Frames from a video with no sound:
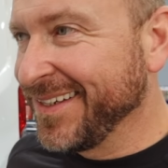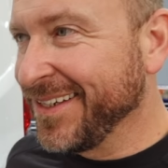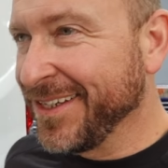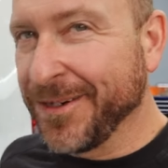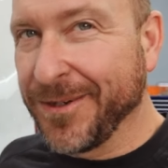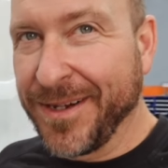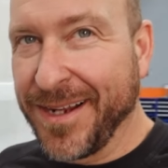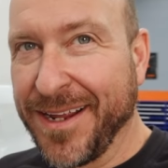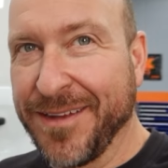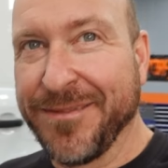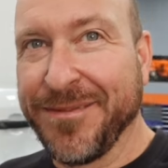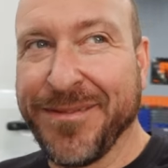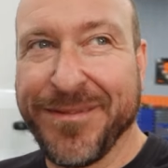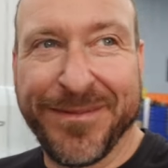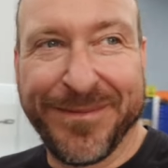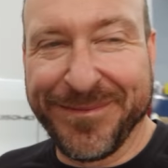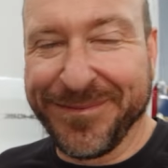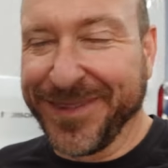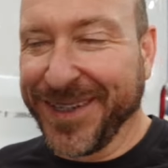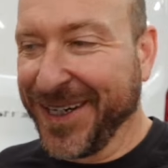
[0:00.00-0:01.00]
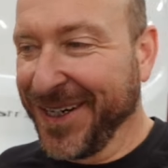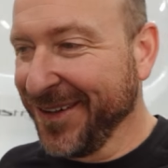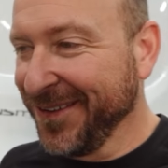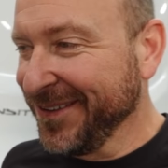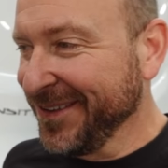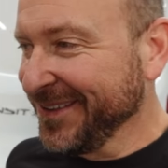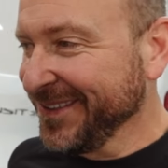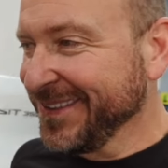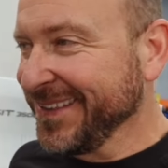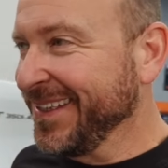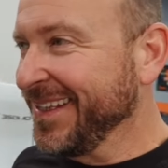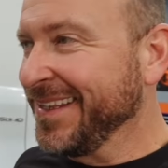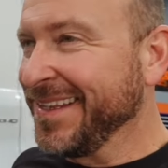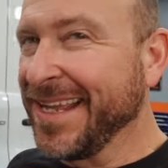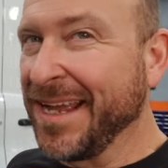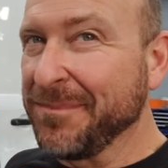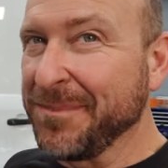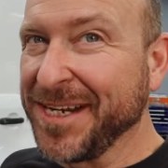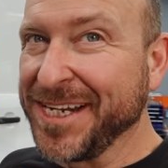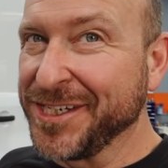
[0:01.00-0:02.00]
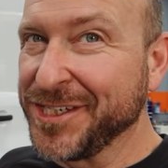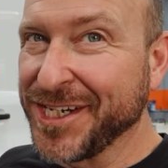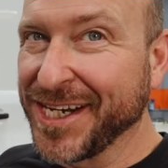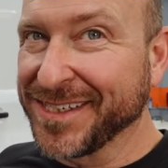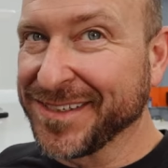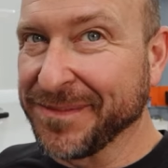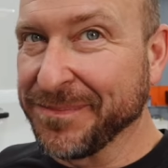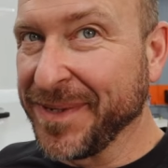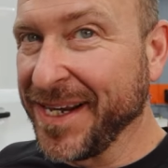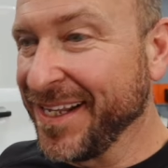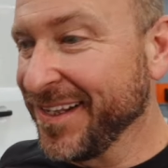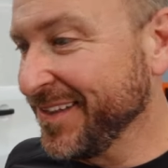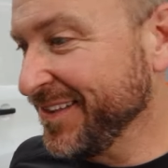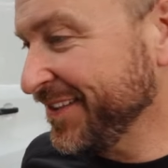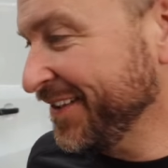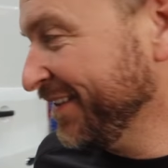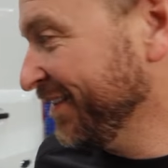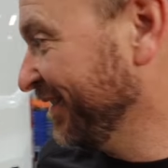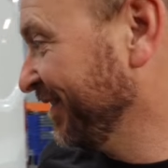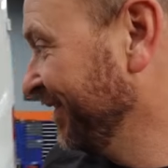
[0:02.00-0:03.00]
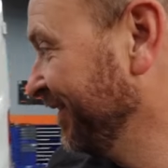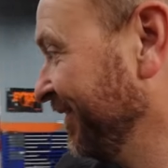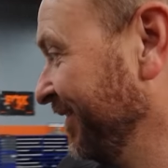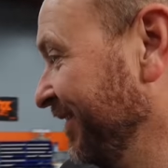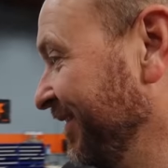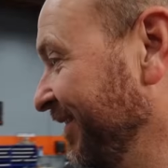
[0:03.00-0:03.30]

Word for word: you don't have, you know, that many checks and balances.